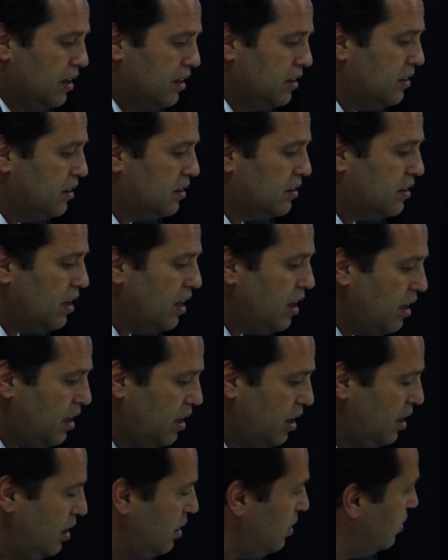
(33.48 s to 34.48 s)

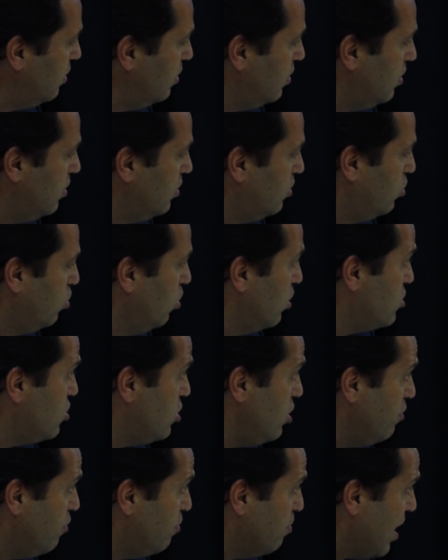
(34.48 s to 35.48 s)
undertaking to
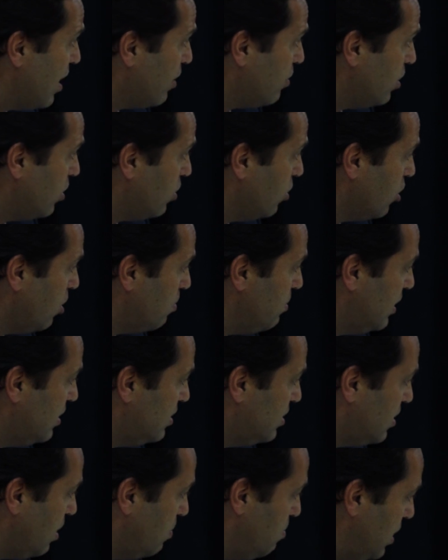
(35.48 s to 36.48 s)
achieve macroeconomic
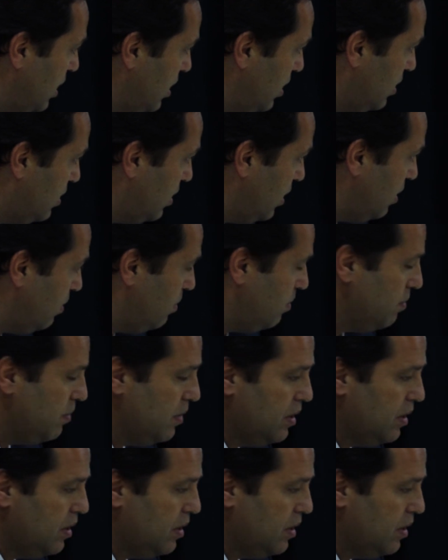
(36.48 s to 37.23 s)
stability